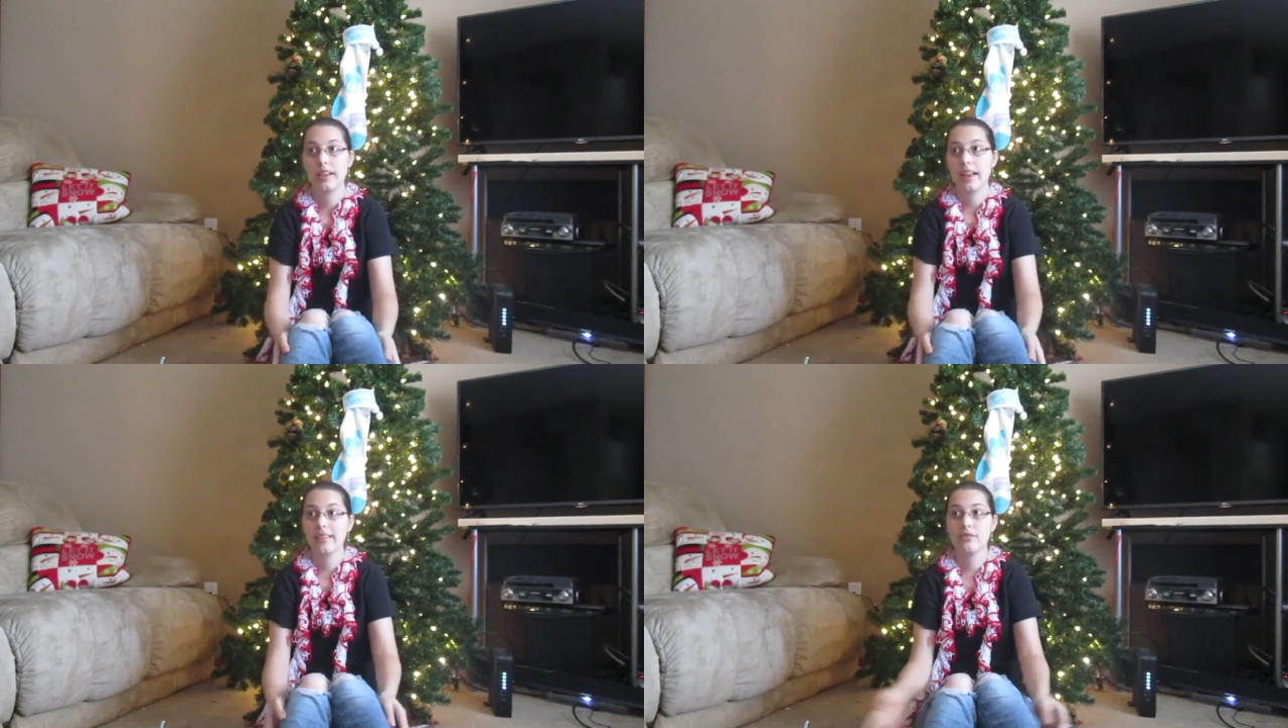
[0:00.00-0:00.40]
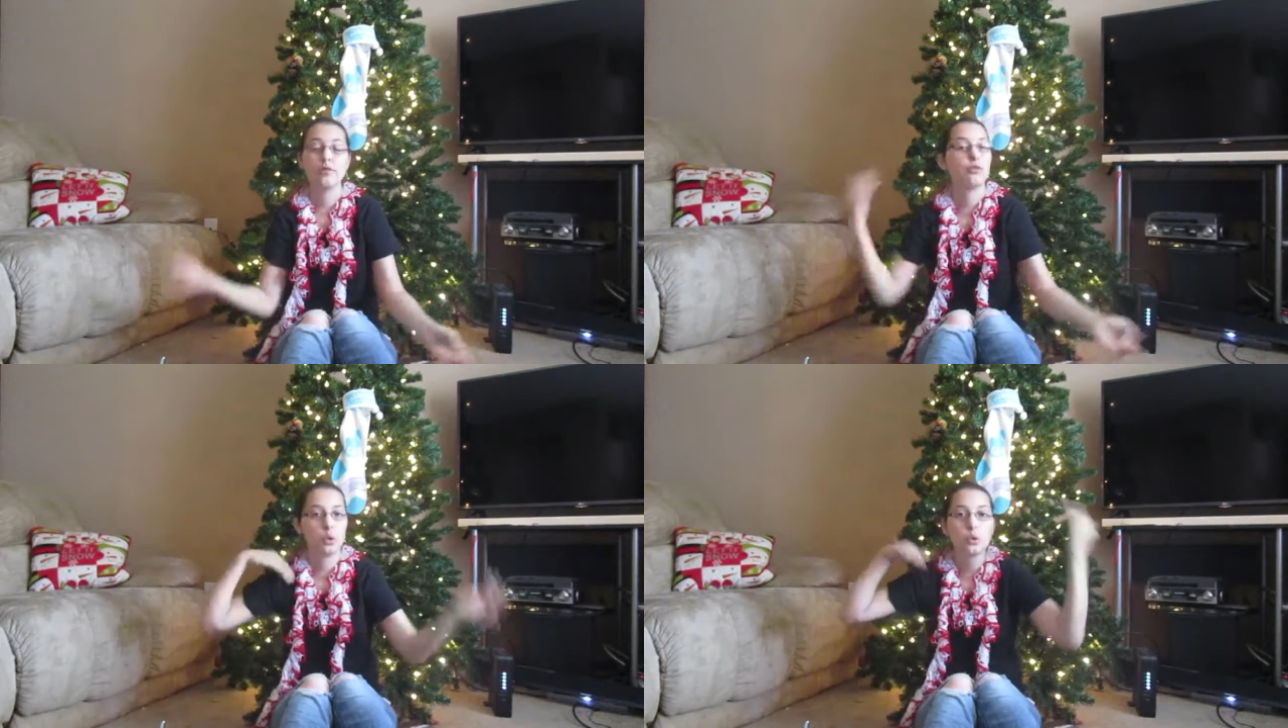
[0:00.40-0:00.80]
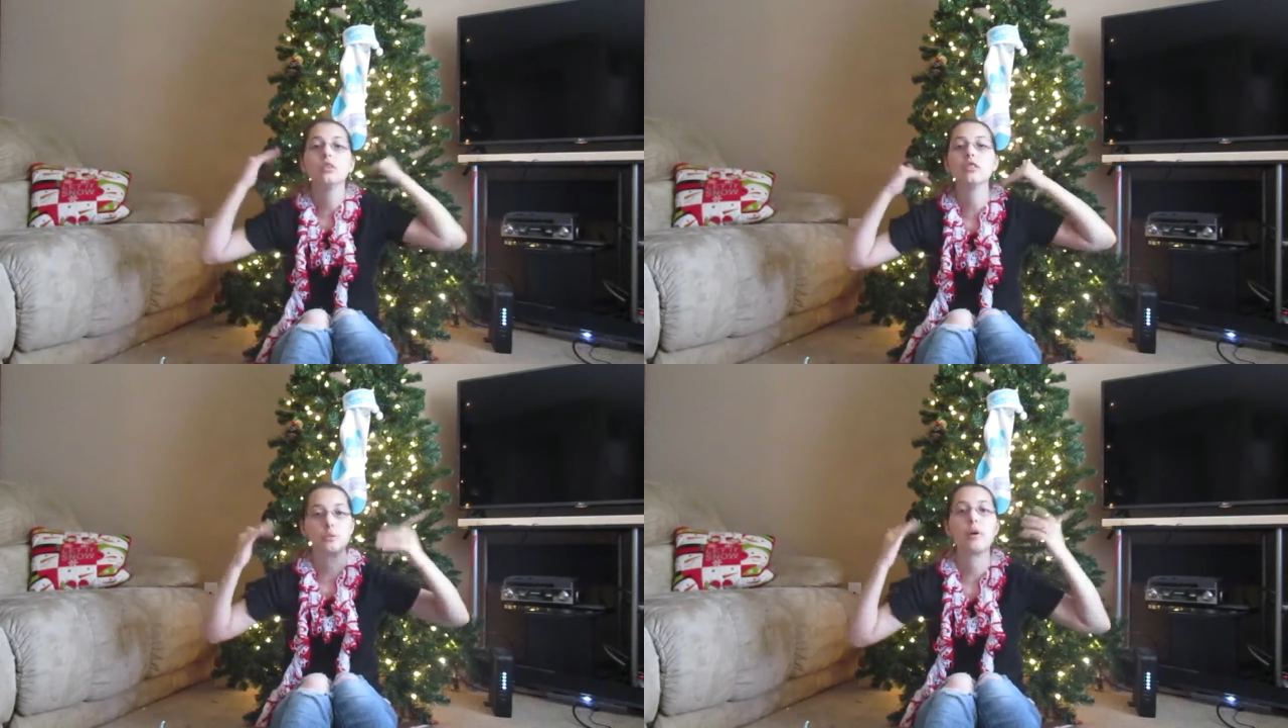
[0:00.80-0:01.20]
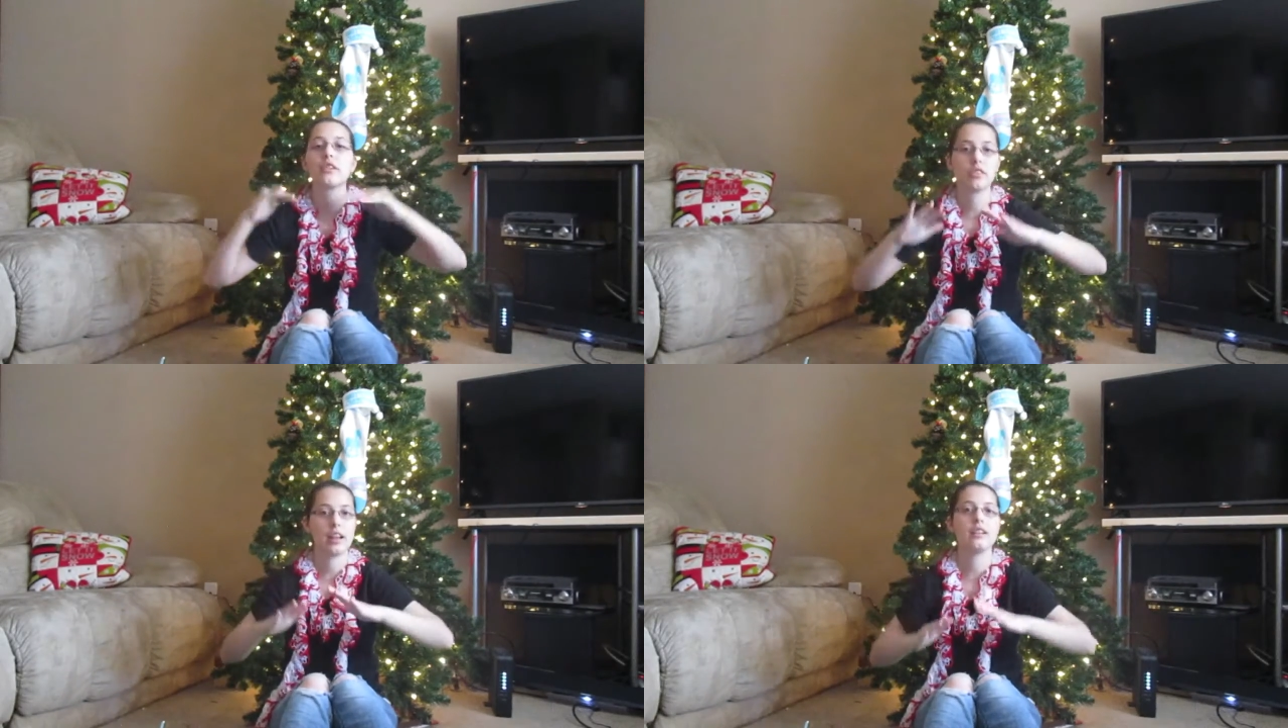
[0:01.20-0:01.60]
It fuels my
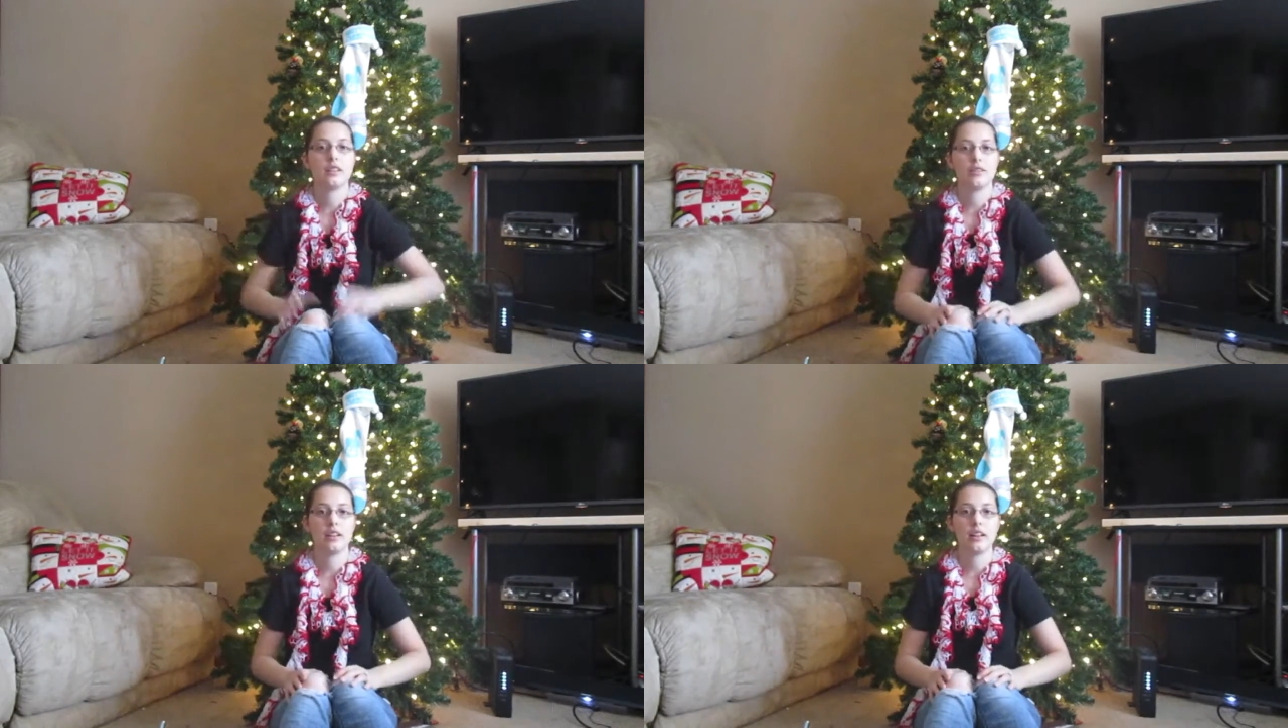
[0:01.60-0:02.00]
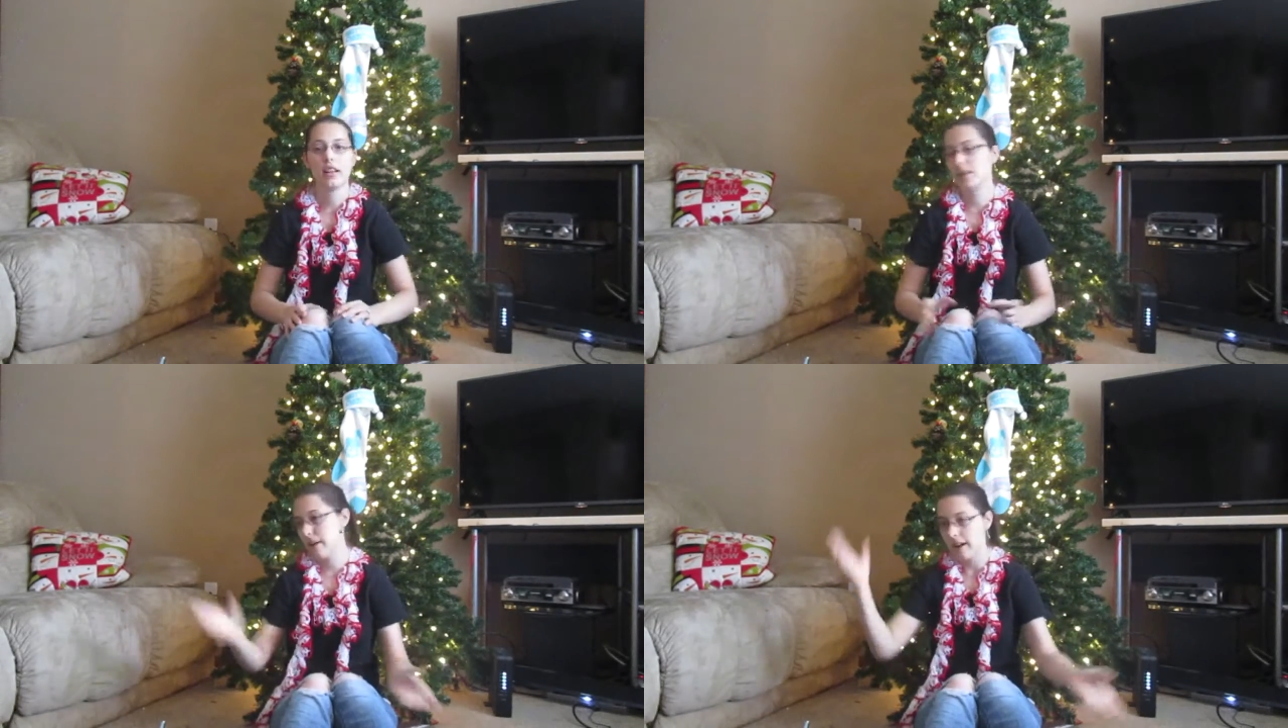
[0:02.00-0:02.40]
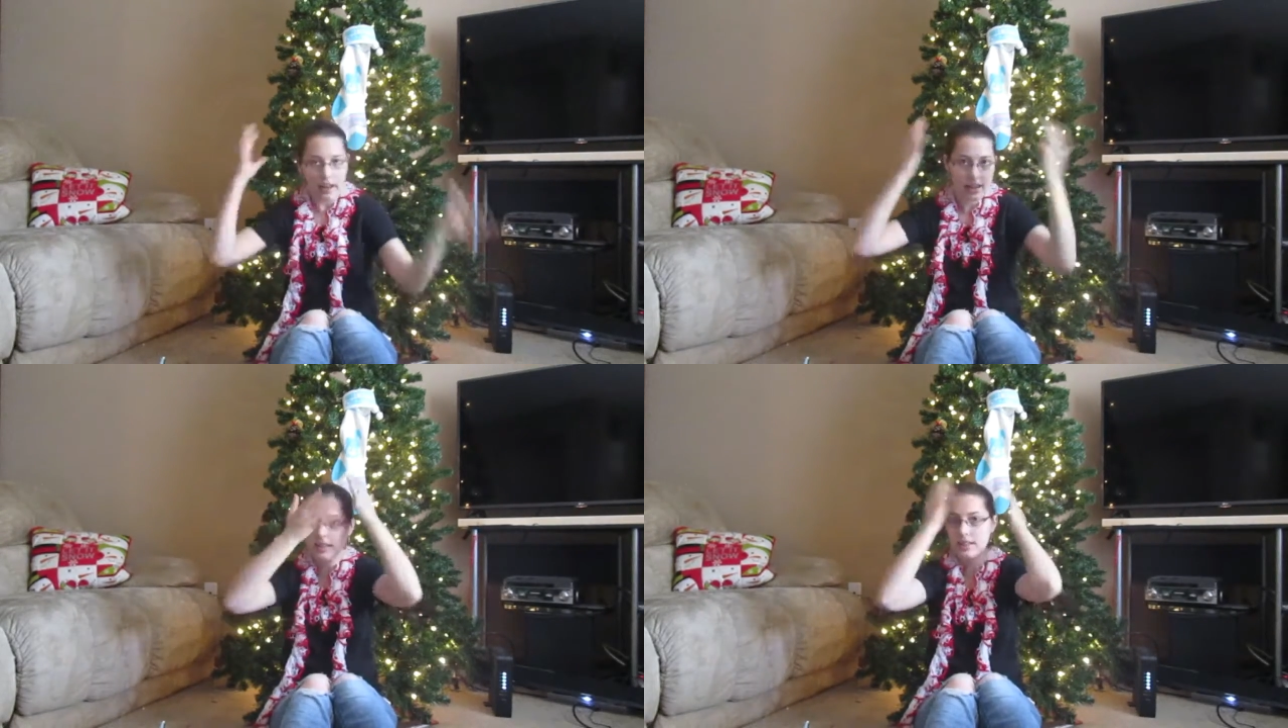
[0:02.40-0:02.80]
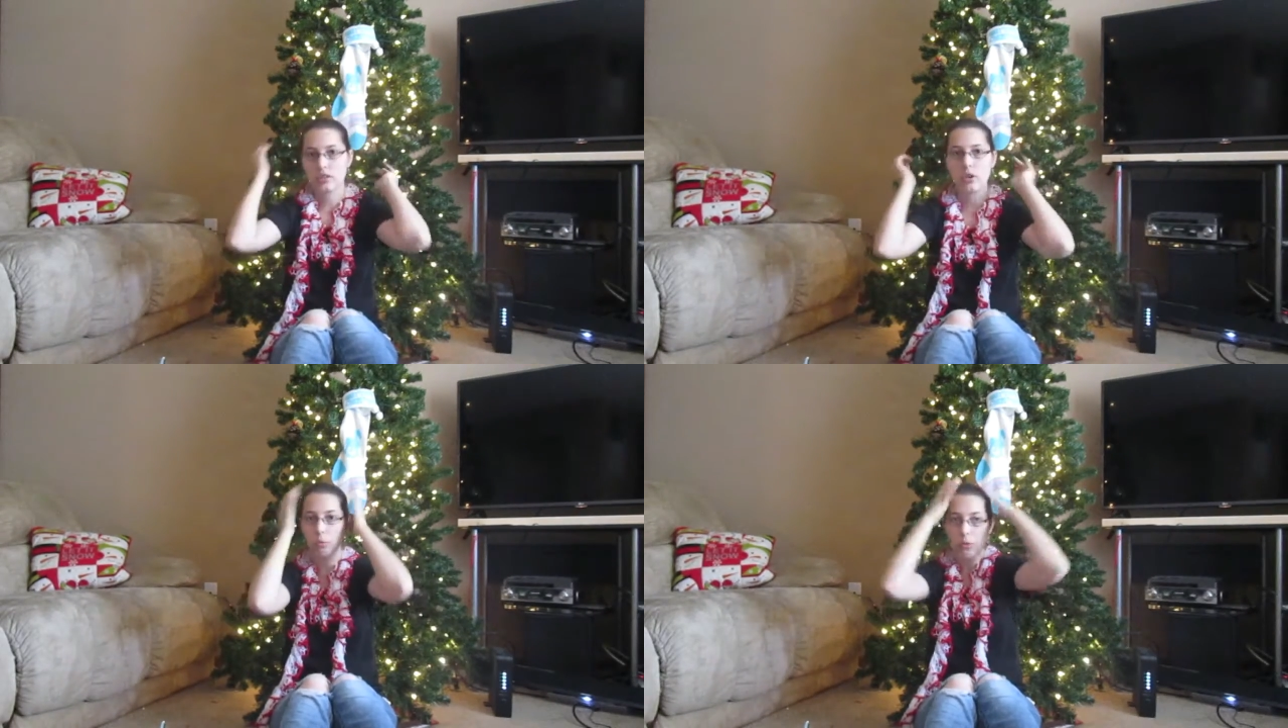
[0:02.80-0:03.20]
creativity. Gets my ideas
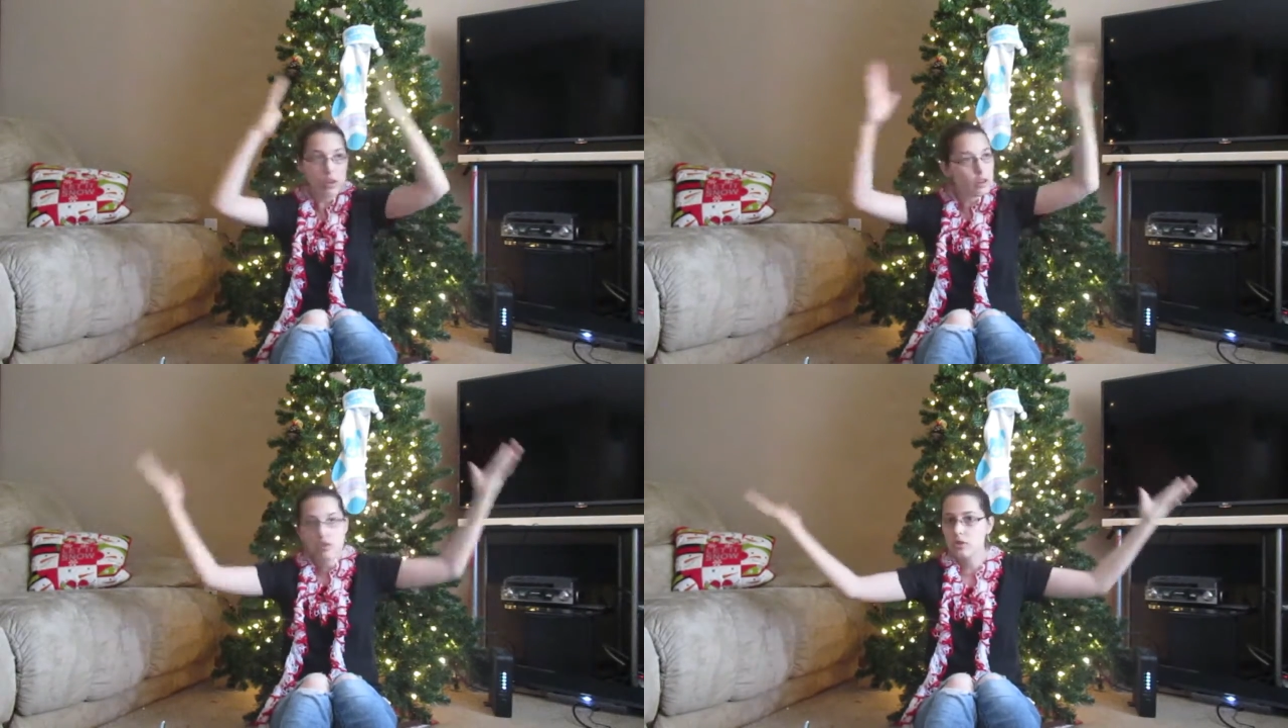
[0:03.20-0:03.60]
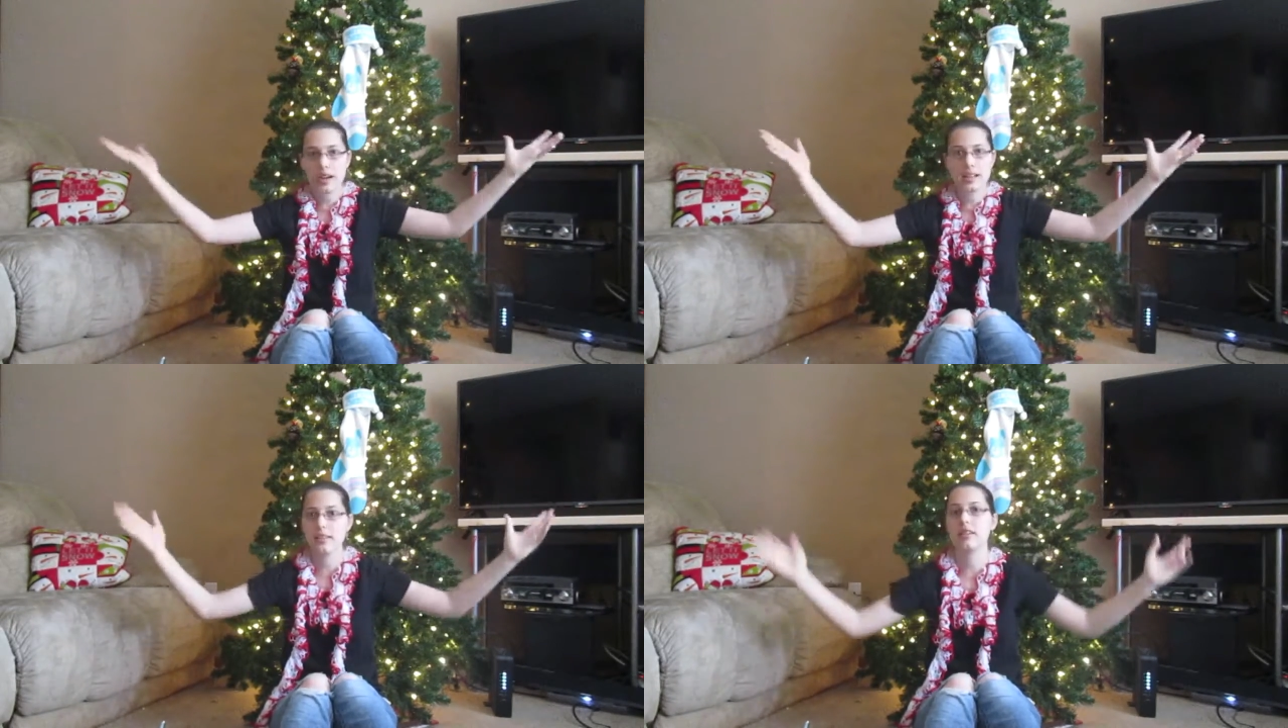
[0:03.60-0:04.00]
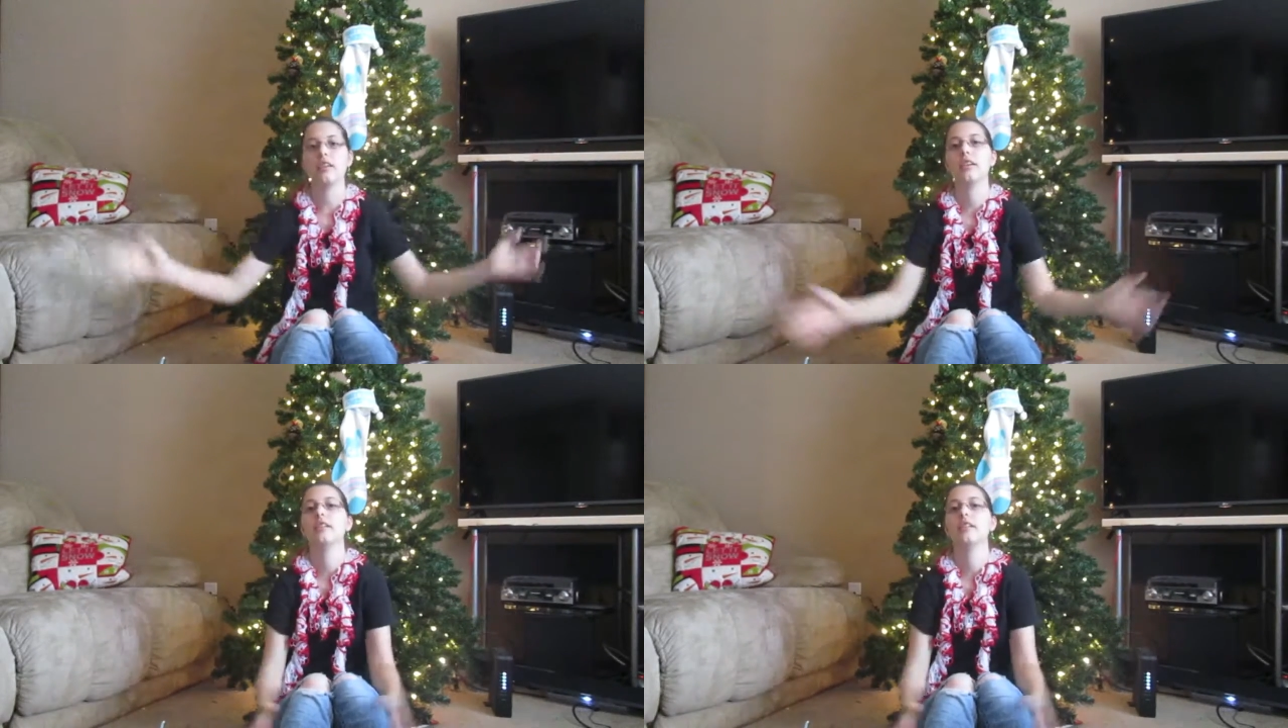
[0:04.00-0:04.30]
going, woo, crazy.